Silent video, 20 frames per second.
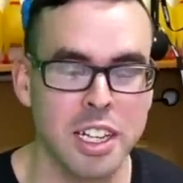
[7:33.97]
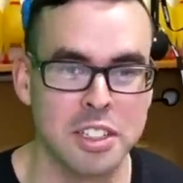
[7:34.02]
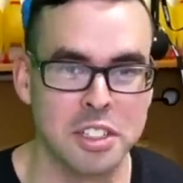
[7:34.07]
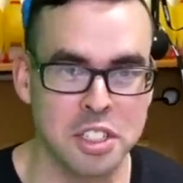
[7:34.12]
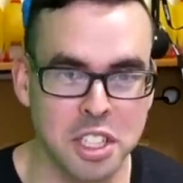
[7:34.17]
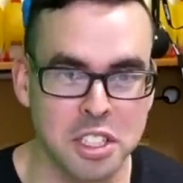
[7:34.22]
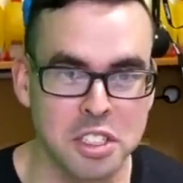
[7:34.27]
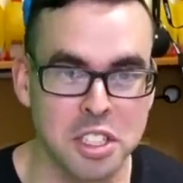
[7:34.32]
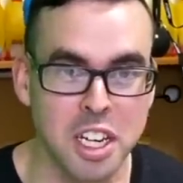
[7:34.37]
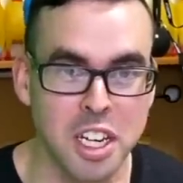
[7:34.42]
at
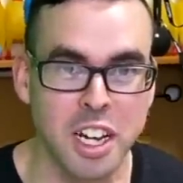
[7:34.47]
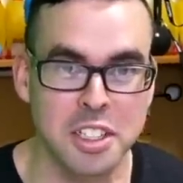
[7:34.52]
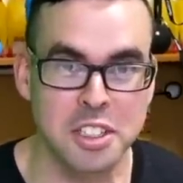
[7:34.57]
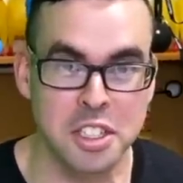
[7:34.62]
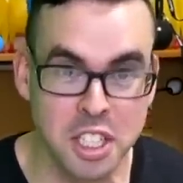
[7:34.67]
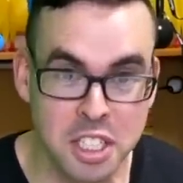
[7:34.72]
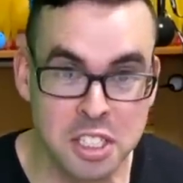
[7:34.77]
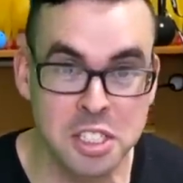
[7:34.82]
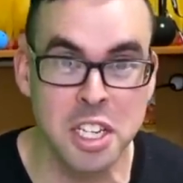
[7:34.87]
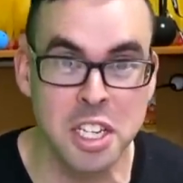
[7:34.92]
69,
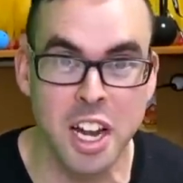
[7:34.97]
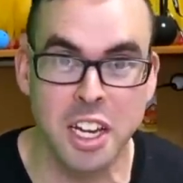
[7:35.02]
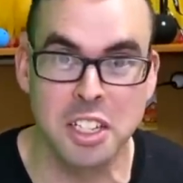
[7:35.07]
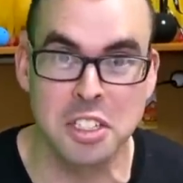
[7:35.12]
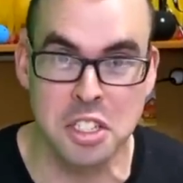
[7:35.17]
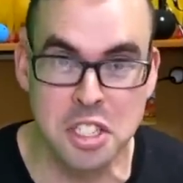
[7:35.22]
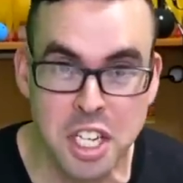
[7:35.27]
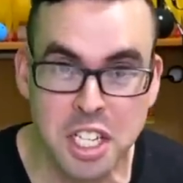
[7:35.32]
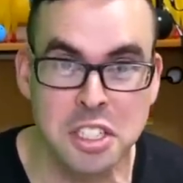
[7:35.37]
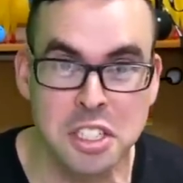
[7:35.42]
69,
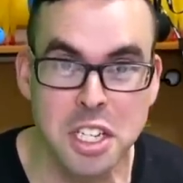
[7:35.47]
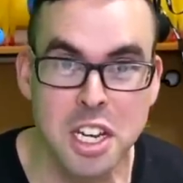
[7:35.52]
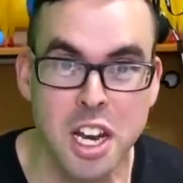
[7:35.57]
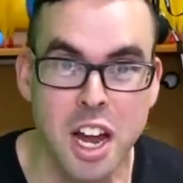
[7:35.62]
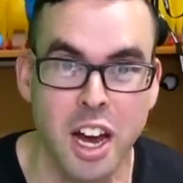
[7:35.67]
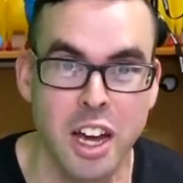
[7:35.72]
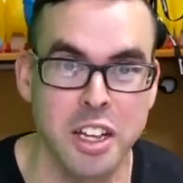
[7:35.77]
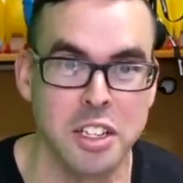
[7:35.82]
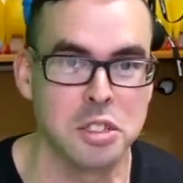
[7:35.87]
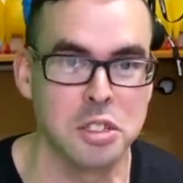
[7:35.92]
69